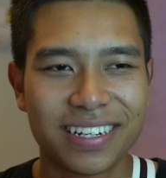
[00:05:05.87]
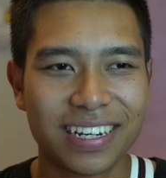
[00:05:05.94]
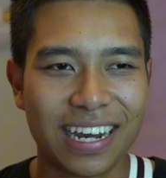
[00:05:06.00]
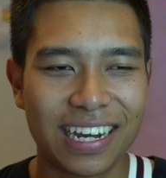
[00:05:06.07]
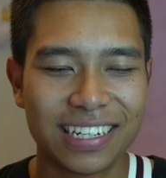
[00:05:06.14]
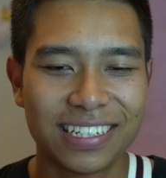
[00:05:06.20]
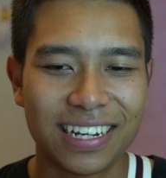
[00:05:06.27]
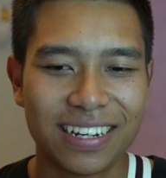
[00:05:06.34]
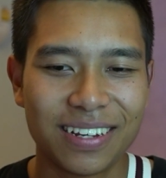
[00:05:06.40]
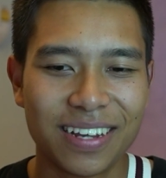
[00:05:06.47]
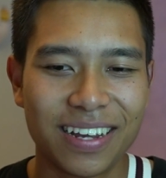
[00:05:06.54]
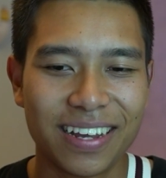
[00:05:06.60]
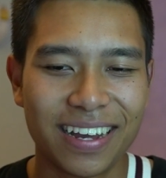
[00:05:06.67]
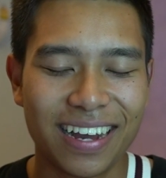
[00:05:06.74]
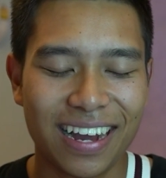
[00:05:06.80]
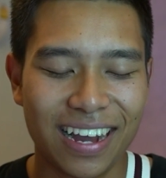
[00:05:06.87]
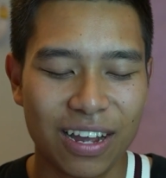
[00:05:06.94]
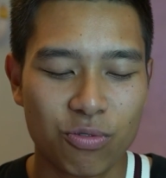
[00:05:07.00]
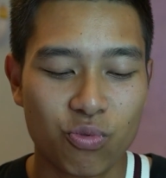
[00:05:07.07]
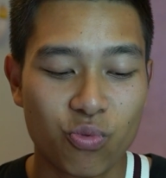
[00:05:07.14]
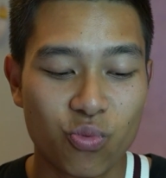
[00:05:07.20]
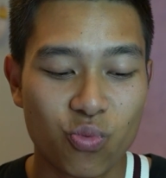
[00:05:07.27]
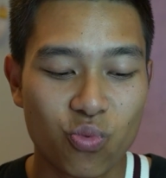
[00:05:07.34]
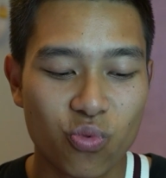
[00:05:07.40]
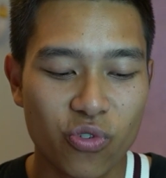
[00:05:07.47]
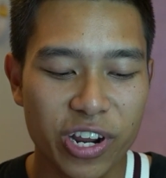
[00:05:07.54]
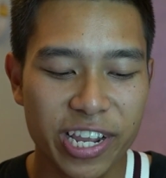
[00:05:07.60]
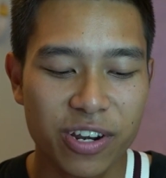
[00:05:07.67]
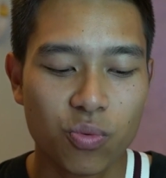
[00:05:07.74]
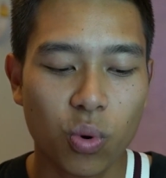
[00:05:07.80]
I
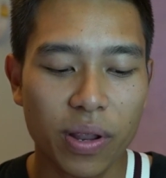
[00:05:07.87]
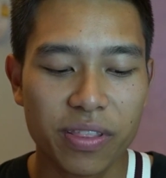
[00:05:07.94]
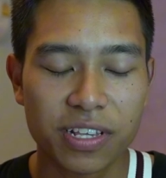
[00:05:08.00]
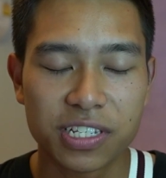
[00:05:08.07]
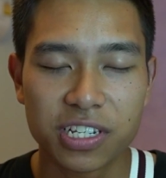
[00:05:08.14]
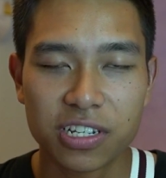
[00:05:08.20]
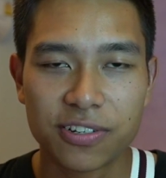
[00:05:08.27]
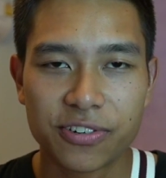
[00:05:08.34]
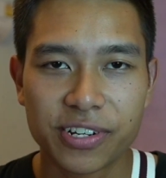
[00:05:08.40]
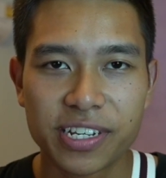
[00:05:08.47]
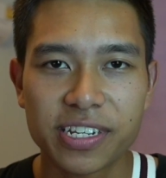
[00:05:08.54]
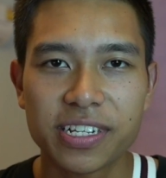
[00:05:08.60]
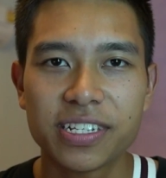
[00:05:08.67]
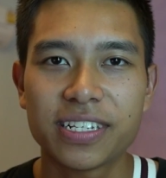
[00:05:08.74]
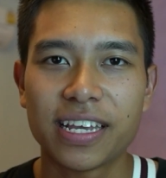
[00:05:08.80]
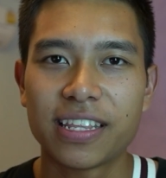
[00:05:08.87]
read what the surgery is,